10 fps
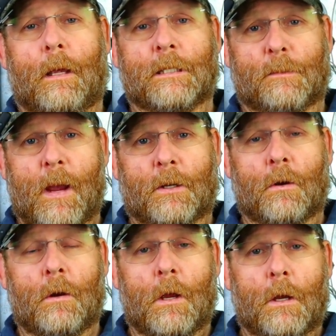
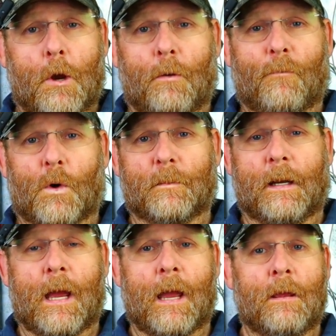inspector, code
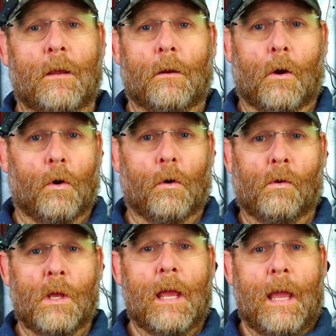enforcement guy or
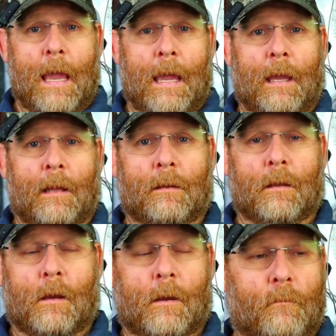girl, and
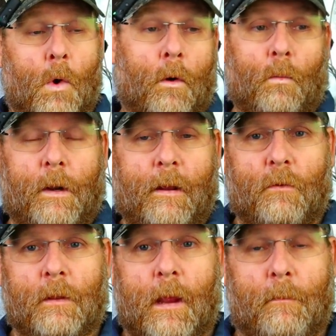uh, or
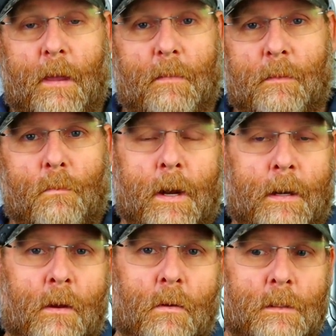whatever they may be right
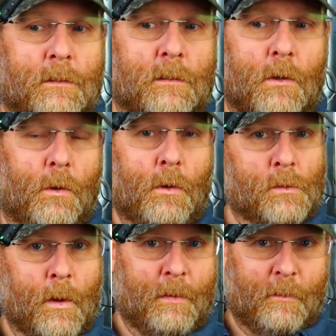now, because who
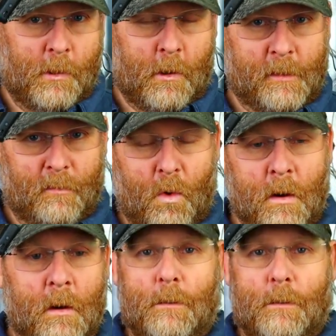knows what people are anymore.